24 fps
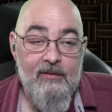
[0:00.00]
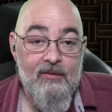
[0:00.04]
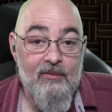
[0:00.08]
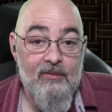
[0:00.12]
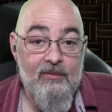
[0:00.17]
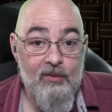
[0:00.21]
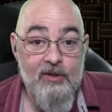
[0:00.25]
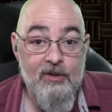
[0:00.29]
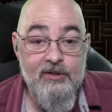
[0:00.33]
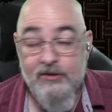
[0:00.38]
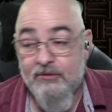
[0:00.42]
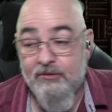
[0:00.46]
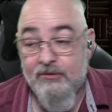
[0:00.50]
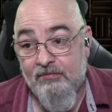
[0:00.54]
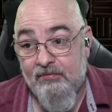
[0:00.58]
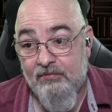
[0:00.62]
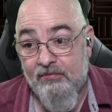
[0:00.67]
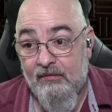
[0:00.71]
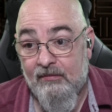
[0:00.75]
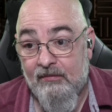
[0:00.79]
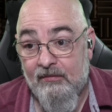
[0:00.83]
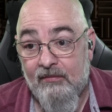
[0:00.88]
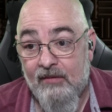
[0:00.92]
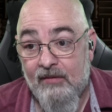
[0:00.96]
which
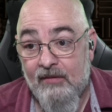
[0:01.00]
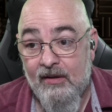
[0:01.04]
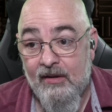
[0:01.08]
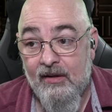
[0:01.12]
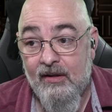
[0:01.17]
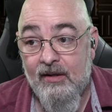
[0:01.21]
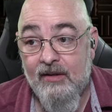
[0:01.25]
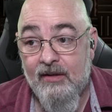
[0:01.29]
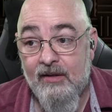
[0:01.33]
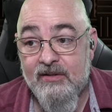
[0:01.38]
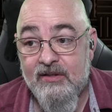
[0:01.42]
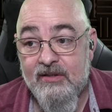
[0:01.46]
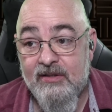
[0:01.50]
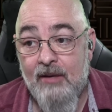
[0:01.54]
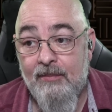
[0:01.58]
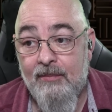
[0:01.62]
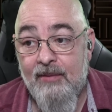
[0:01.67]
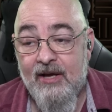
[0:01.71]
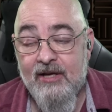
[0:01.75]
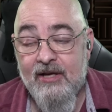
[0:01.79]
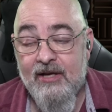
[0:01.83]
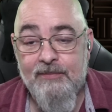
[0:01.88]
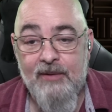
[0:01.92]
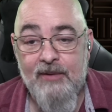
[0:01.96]
in some
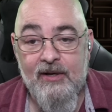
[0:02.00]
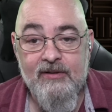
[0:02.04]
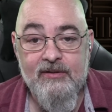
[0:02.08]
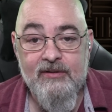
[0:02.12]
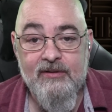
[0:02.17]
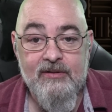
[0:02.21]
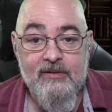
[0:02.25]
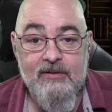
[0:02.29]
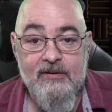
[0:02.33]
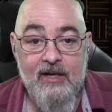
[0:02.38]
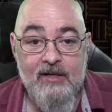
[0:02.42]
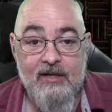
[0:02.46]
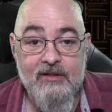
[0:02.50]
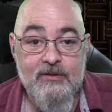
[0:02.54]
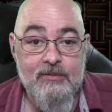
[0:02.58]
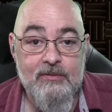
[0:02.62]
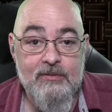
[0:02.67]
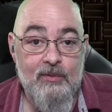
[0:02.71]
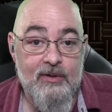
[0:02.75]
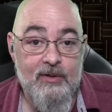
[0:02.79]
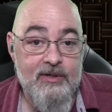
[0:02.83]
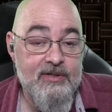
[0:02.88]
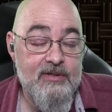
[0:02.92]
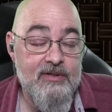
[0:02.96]
aspects, that's
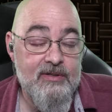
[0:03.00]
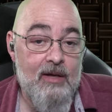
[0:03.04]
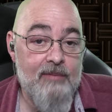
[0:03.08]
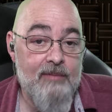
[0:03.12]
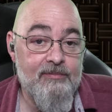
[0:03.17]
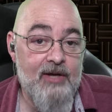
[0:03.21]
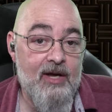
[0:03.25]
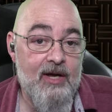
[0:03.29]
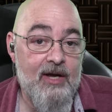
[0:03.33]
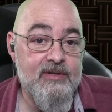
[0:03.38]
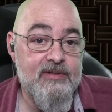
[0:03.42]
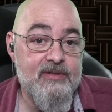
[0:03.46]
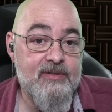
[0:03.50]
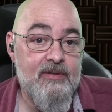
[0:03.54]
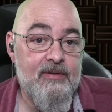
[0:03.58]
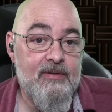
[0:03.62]
what Islam does.